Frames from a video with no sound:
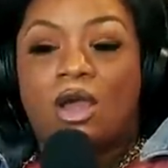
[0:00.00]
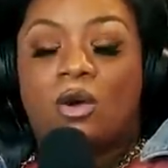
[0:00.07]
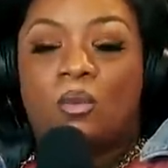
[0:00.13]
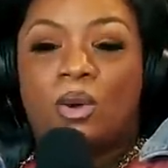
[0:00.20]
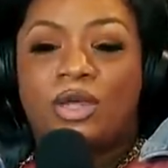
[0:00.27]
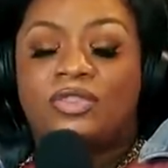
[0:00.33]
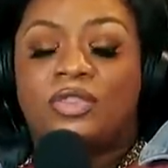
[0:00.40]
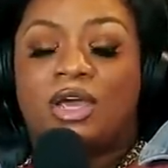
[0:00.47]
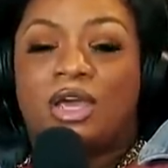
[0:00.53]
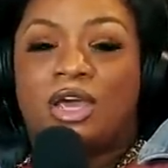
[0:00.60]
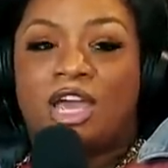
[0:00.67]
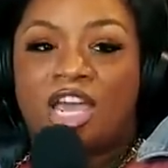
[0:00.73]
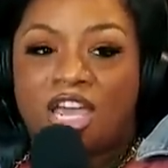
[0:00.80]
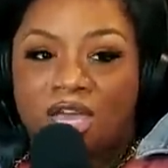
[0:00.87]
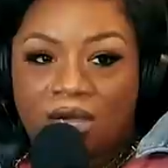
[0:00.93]
What the
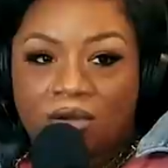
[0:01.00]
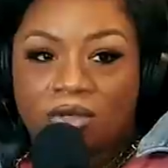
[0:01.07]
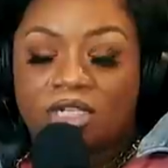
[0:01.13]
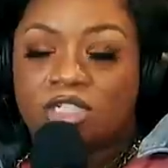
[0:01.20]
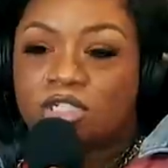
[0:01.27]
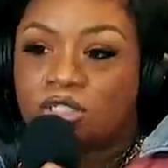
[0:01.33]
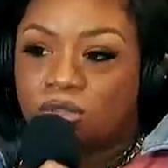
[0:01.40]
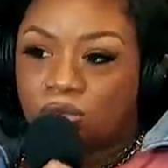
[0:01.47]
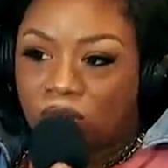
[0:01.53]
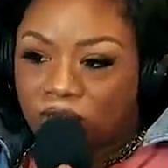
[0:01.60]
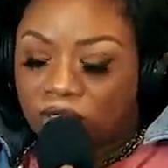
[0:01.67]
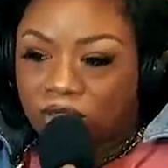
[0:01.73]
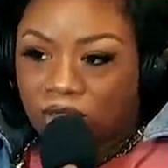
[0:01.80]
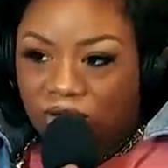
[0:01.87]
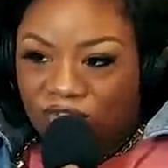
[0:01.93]
hell is two
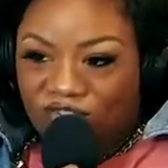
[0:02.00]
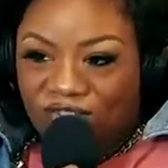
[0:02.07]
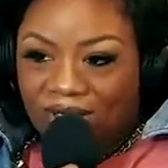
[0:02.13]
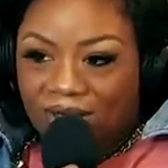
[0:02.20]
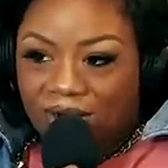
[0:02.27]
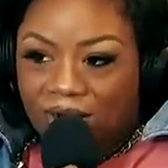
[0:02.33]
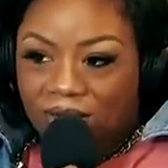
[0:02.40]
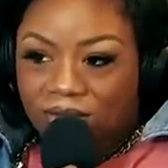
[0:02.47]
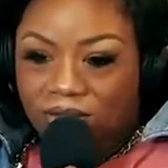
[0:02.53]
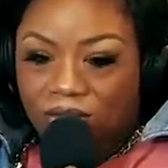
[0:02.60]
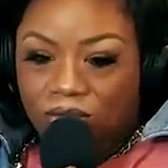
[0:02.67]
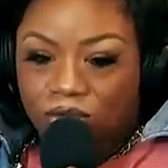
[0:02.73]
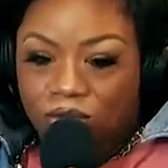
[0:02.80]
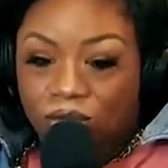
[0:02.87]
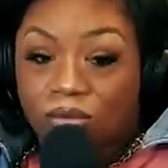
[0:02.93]
hundred thirty-five dollars
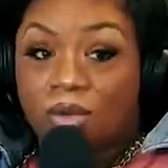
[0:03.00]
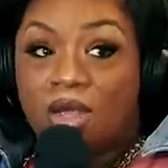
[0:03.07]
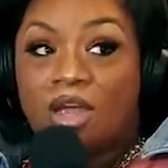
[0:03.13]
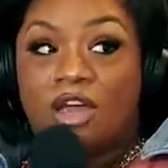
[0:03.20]
going to do